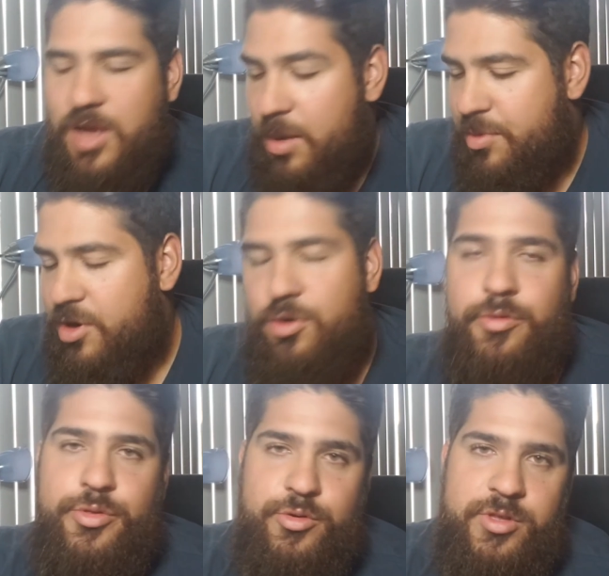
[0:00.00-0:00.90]
I'm going to
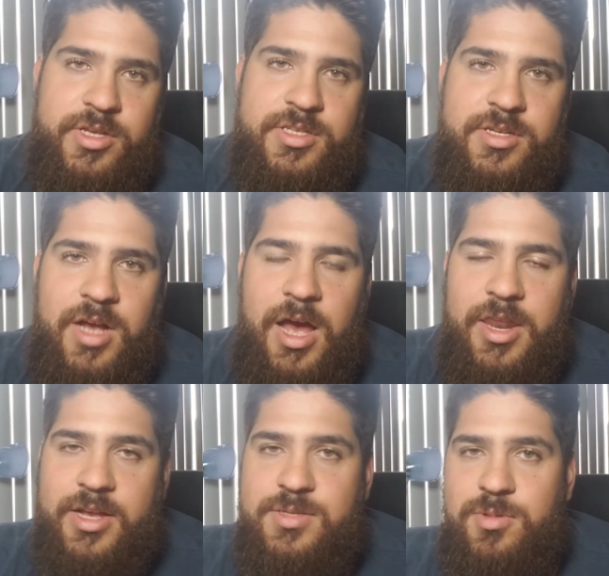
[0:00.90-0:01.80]
go through this and
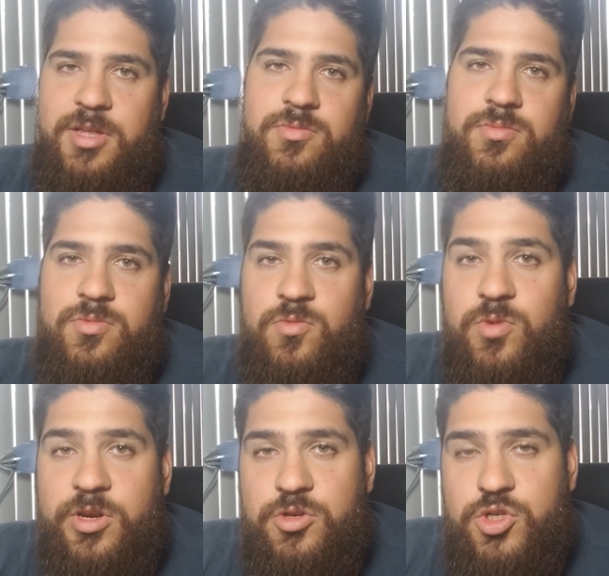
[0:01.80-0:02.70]
kind of explain
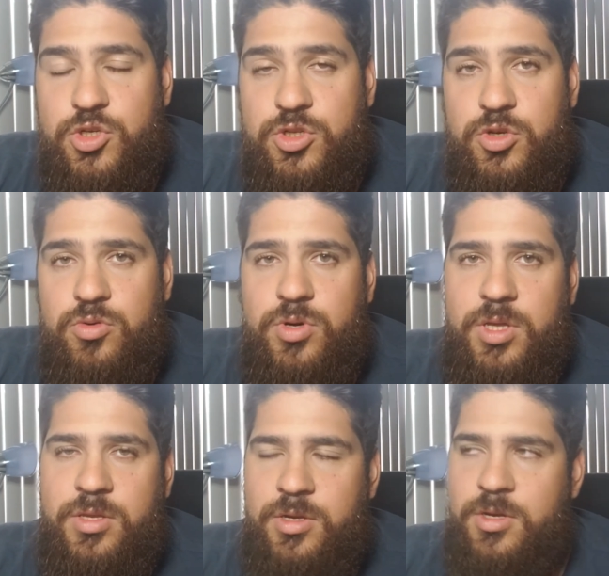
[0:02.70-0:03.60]
what you should do,
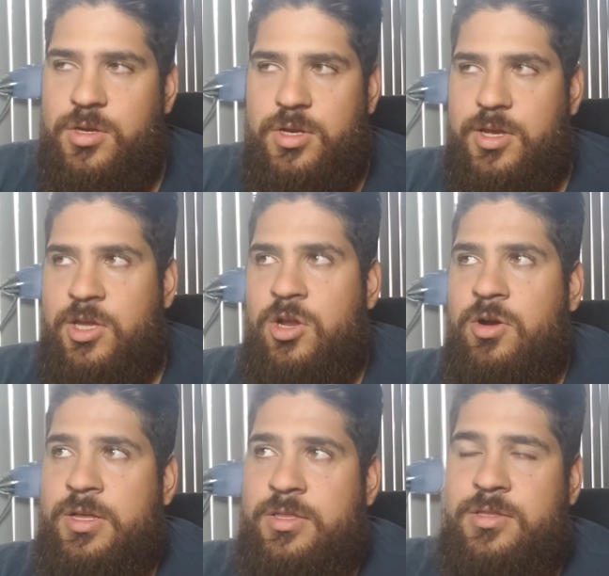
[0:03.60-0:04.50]
and
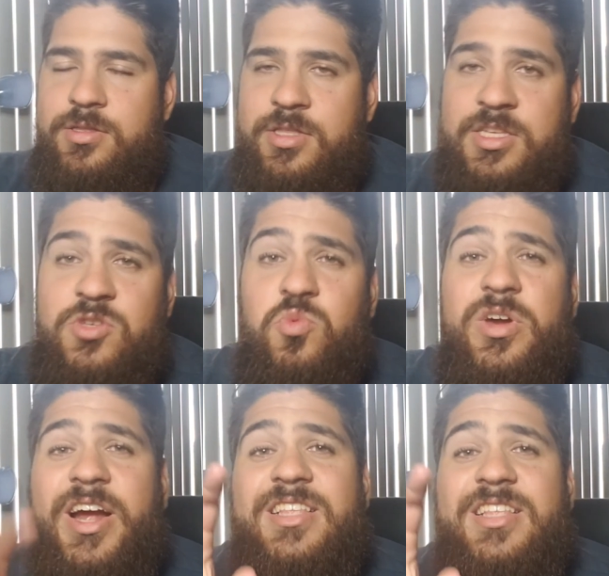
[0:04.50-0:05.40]
this is
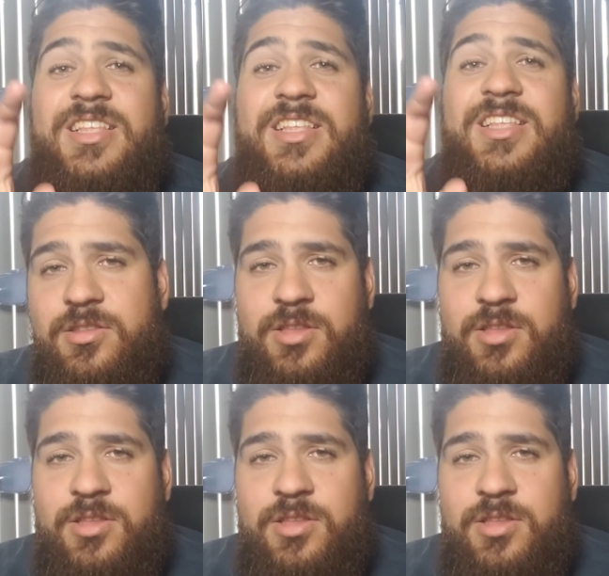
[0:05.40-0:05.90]
what I did.